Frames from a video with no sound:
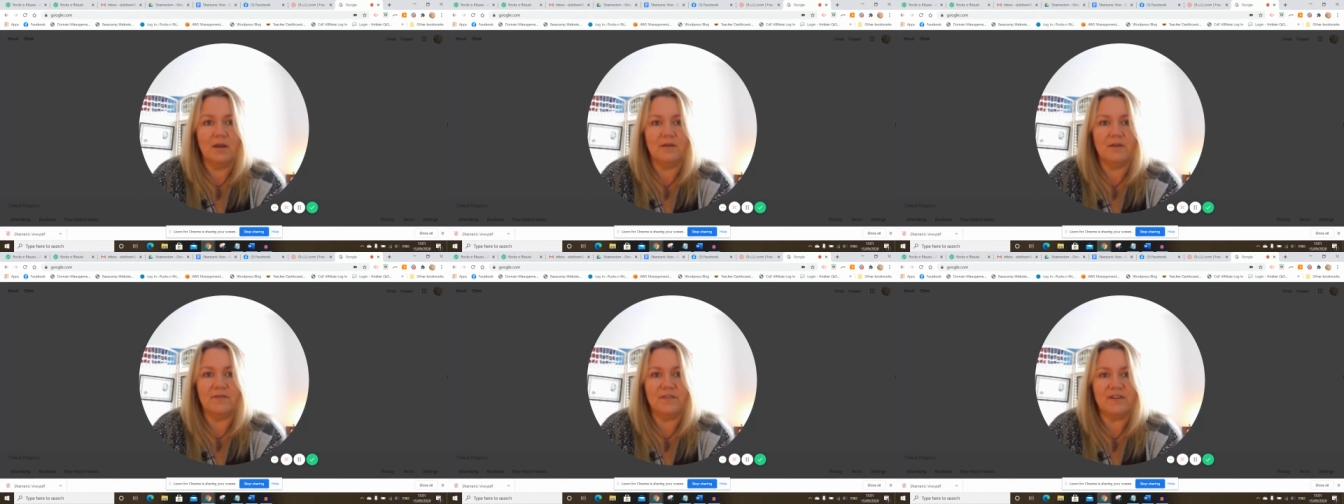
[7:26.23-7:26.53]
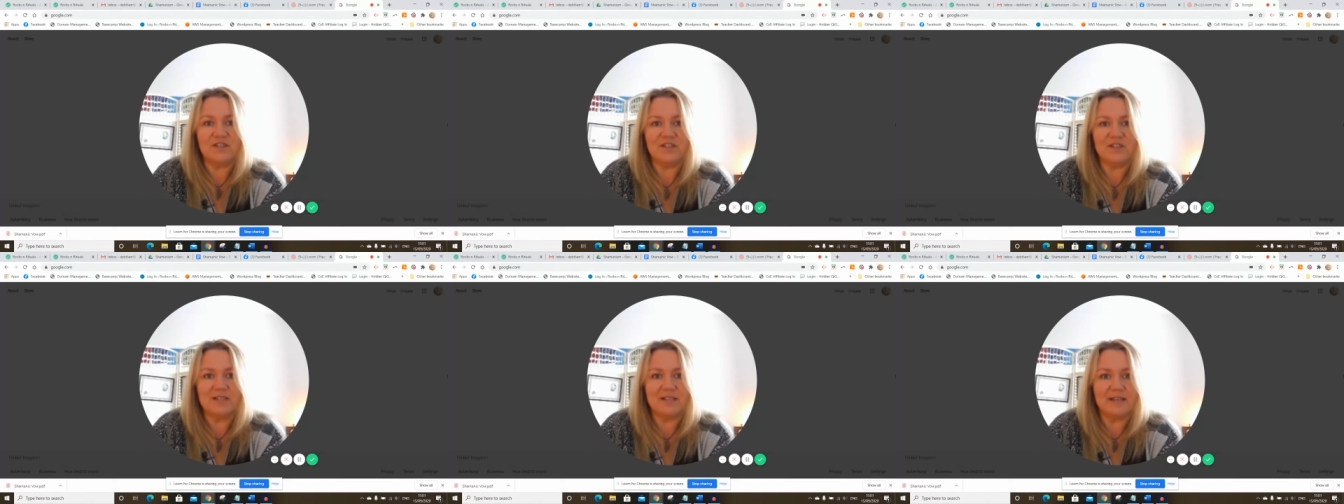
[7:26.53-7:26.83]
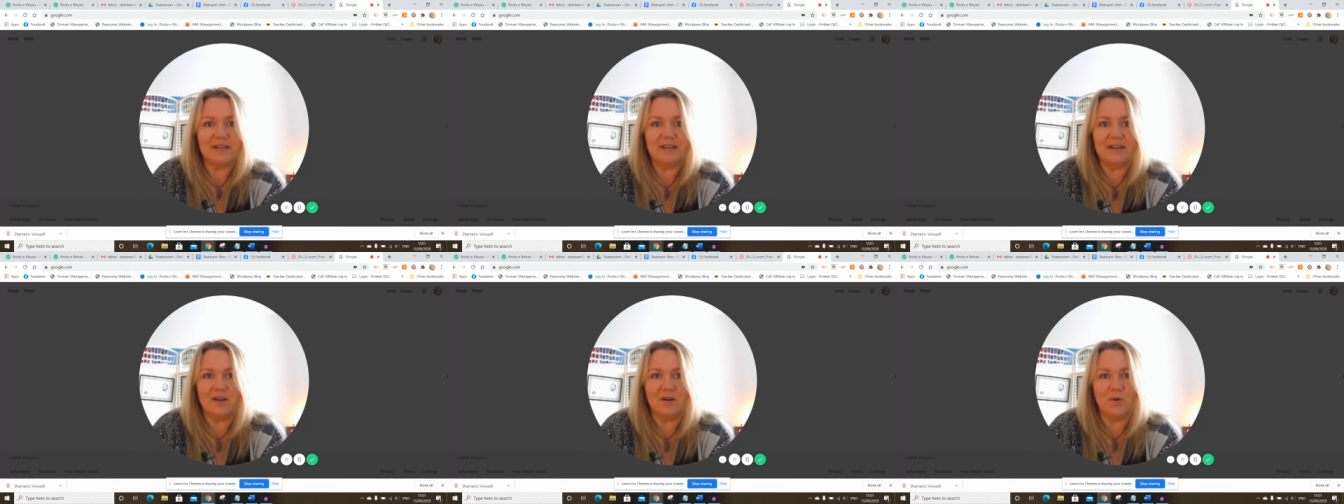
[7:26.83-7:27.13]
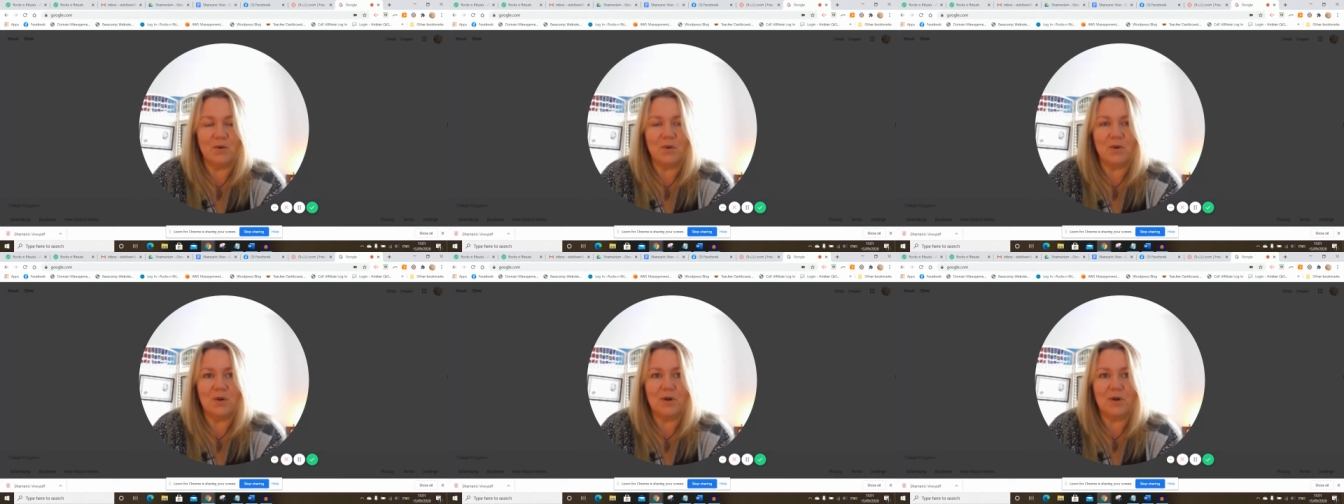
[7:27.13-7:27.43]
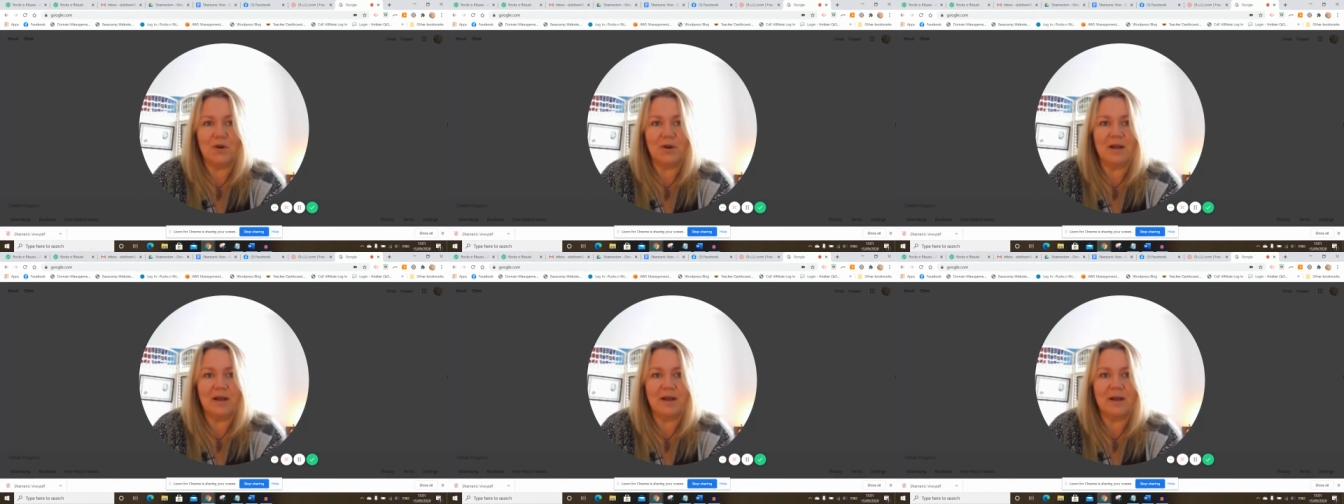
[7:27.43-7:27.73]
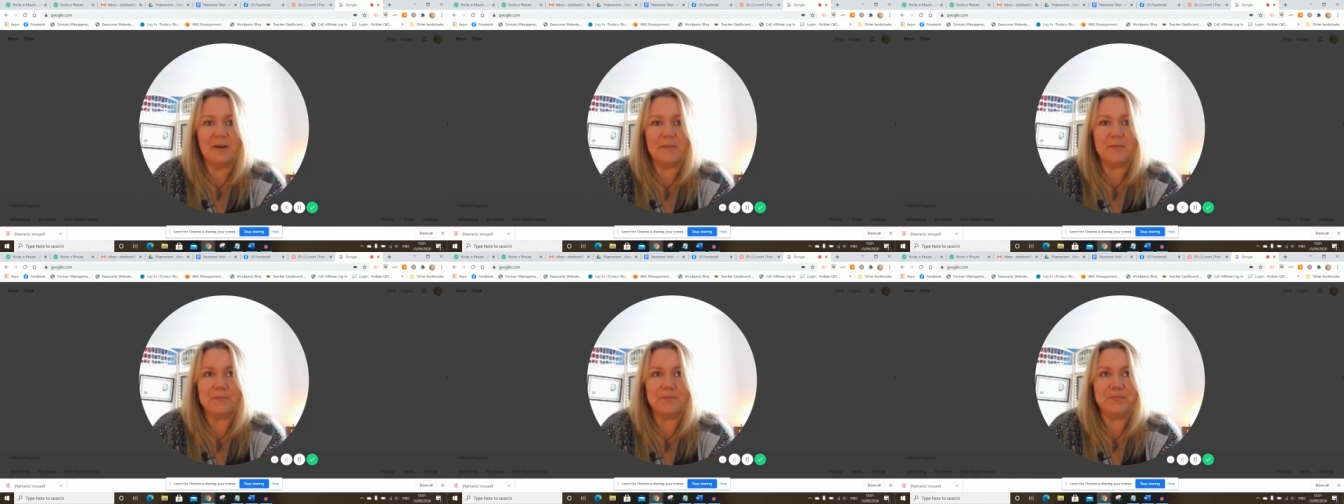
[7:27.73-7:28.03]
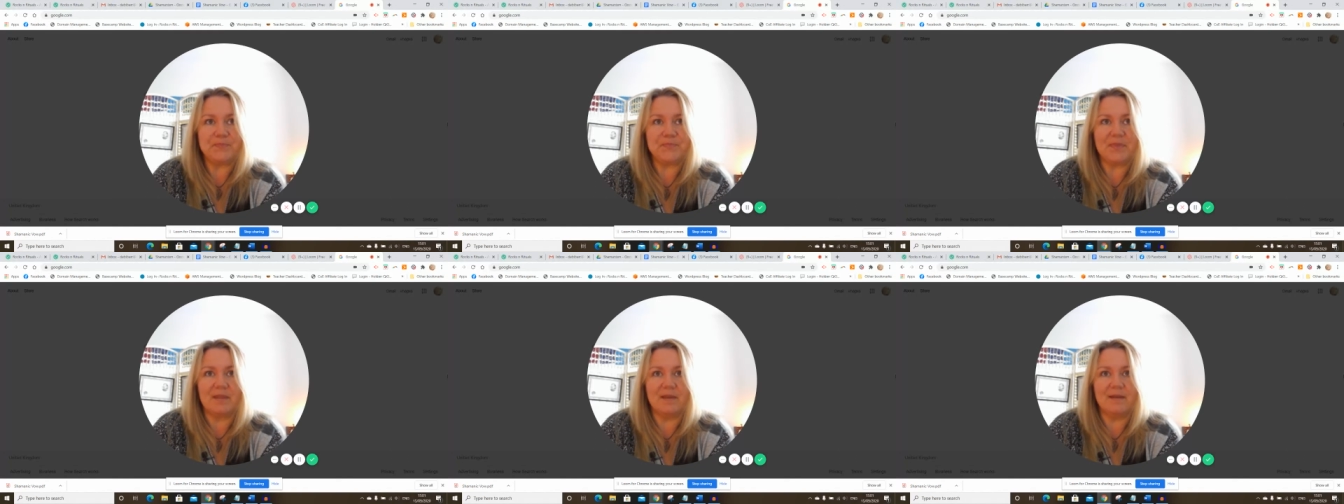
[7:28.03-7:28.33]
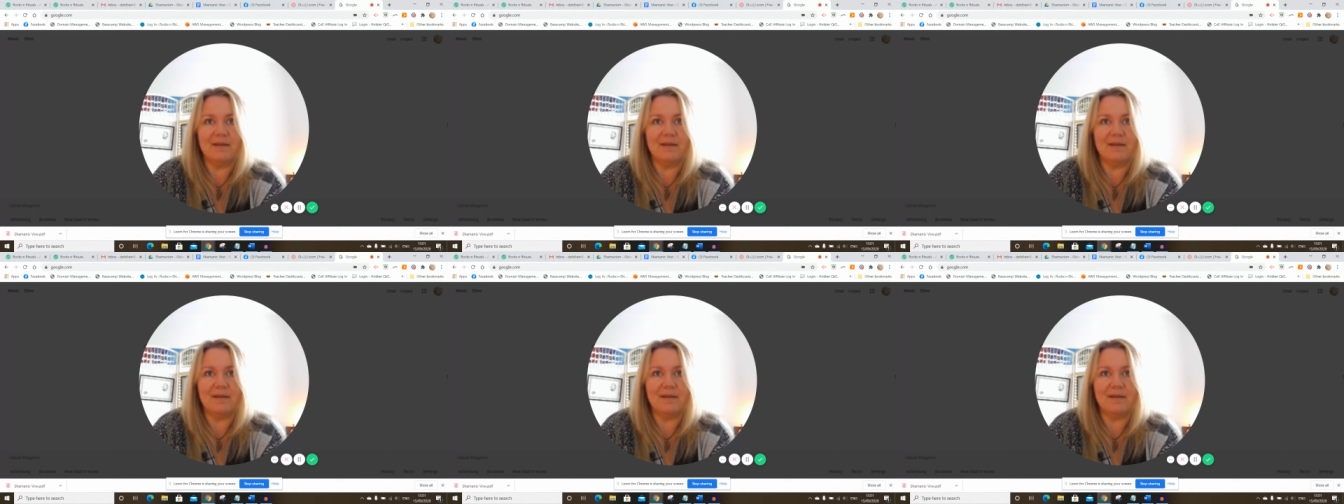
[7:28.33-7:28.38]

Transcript: efficiency or um,